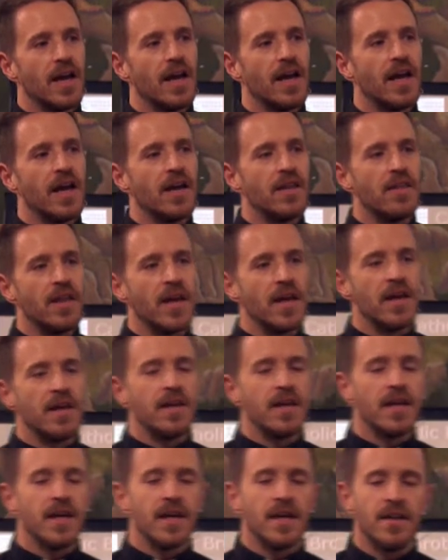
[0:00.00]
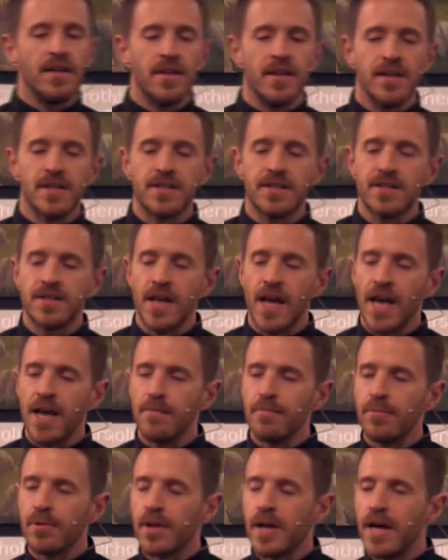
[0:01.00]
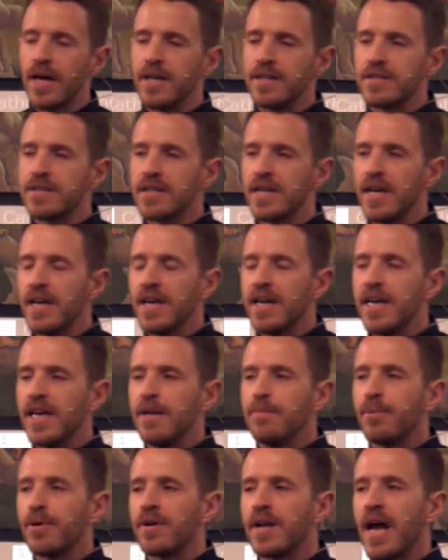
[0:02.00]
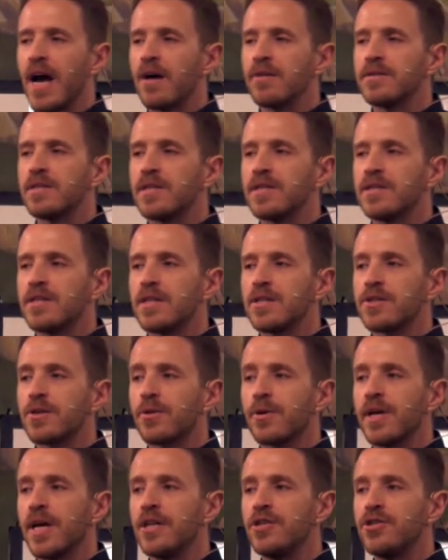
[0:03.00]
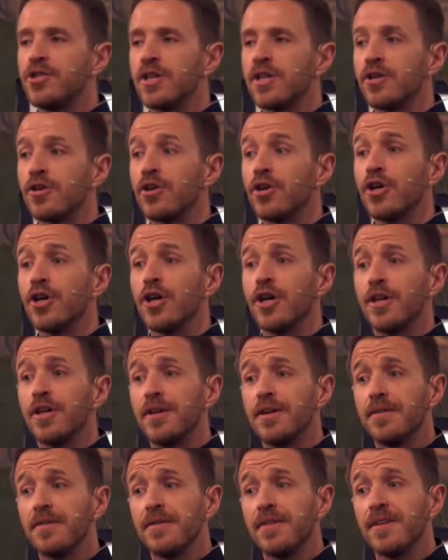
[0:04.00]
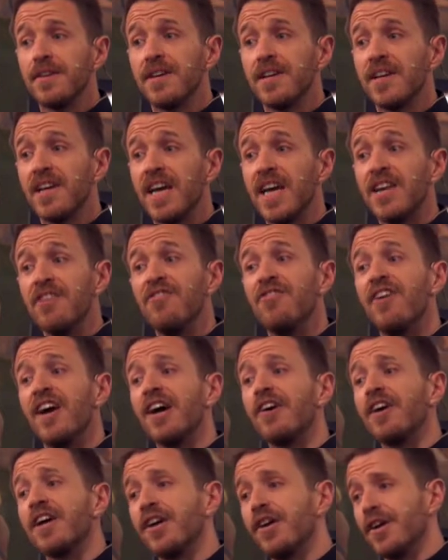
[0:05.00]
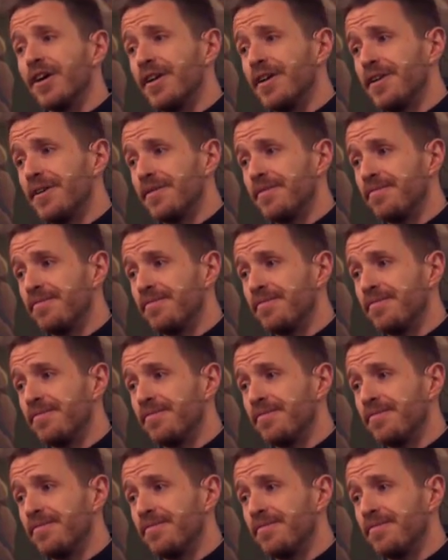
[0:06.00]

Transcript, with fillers: And then in this same place, he pronounces this creation good and very good.